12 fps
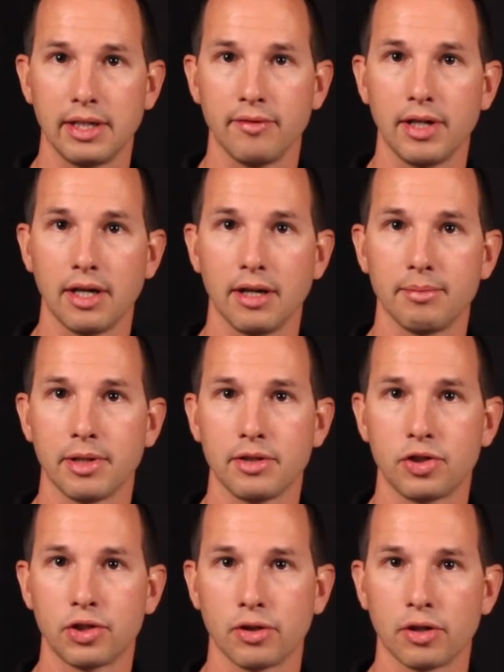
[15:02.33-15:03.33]
giving
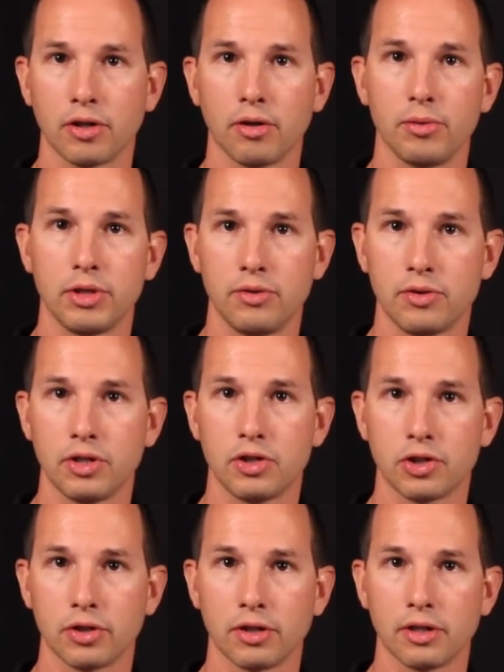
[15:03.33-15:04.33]
up sugar or reducing
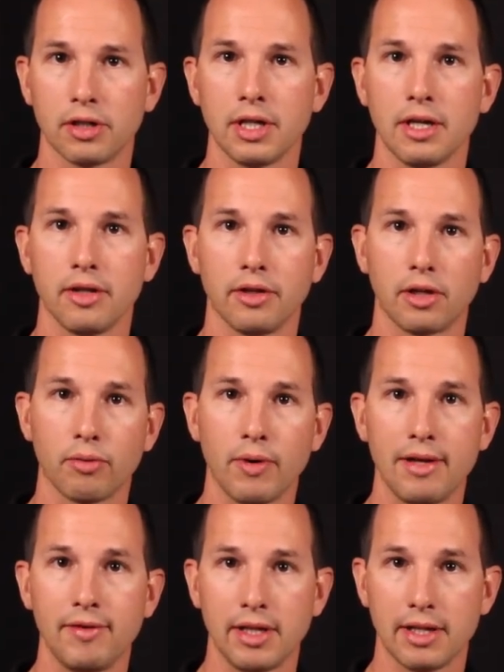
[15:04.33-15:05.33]
sugar, the
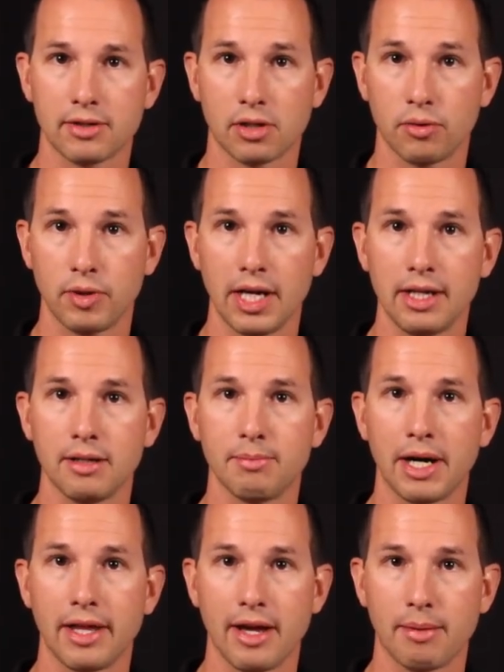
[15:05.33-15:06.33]
craving that's created
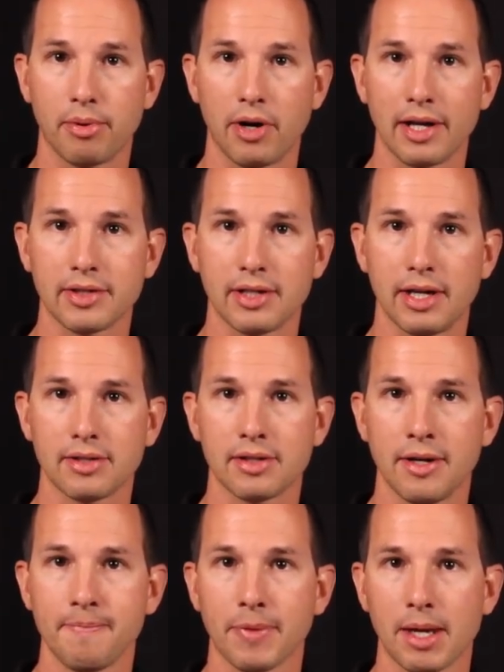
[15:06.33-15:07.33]
by that
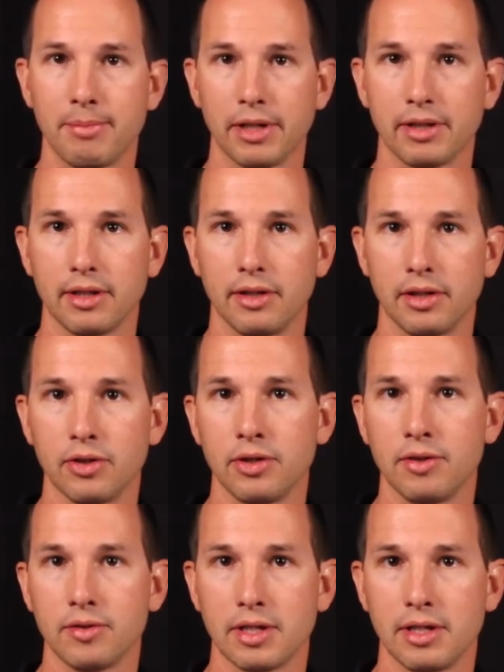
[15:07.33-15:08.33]
process. But the
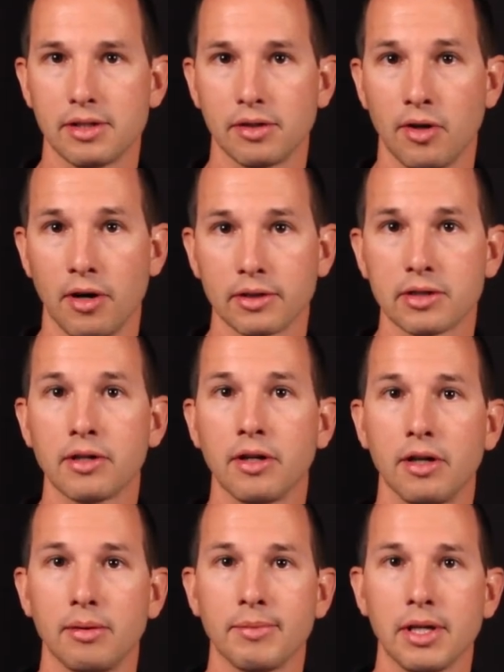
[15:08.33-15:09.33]
good news is, long
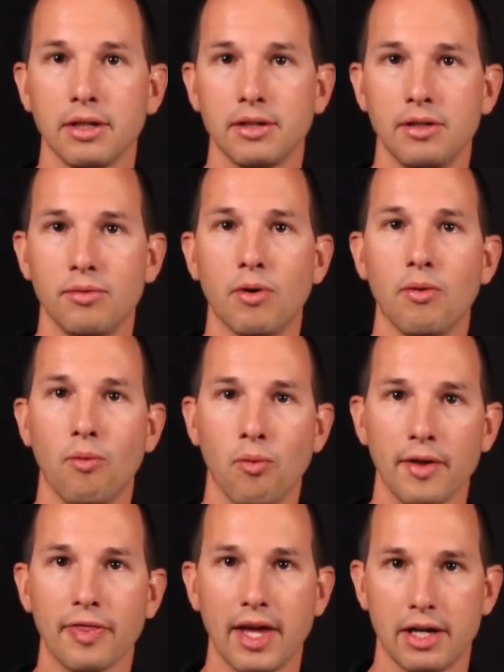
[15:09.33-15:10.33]
term, you won't
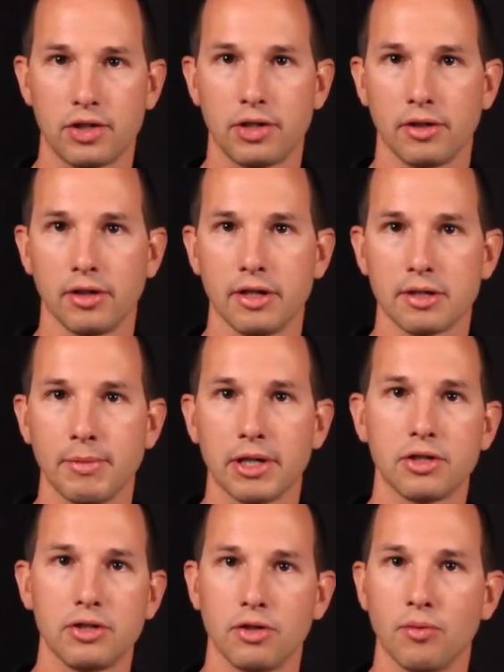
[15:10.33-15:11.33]
want that sugar as
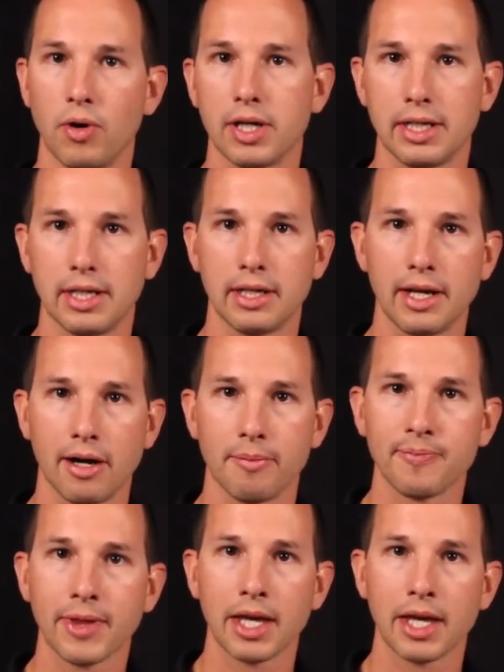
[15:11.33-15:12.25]
much as you're wanting it now.